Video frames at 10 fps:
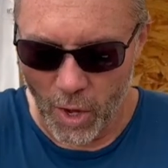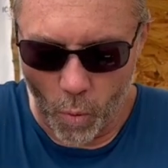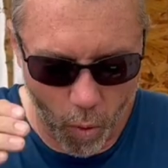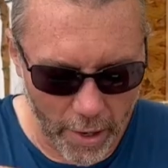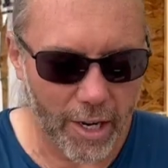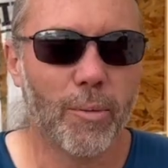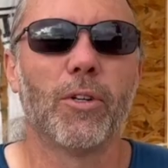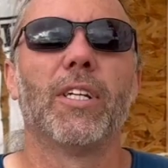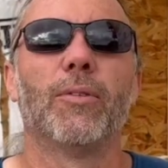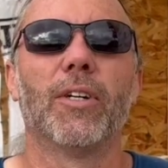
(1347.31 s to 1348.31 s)

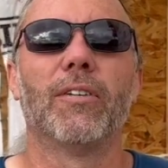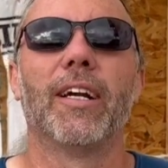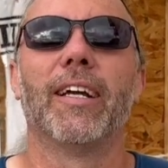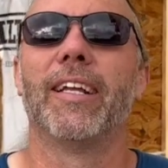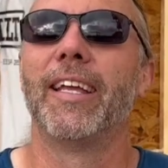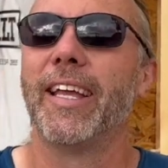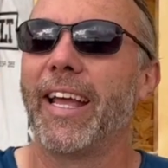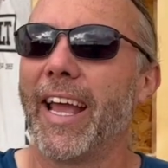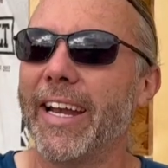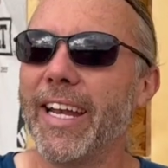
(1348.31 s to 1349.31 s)
100% regret
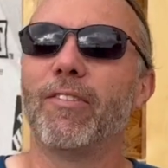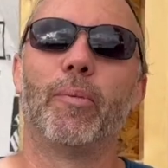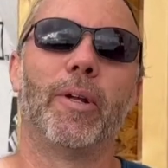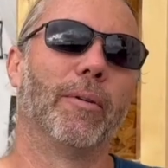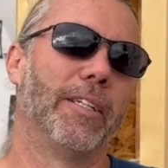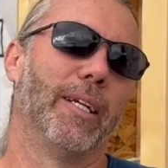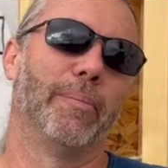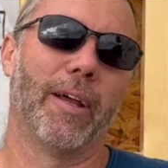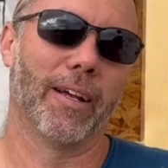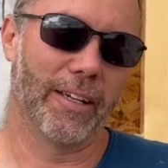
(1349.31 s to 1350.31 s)
and never be able to take back.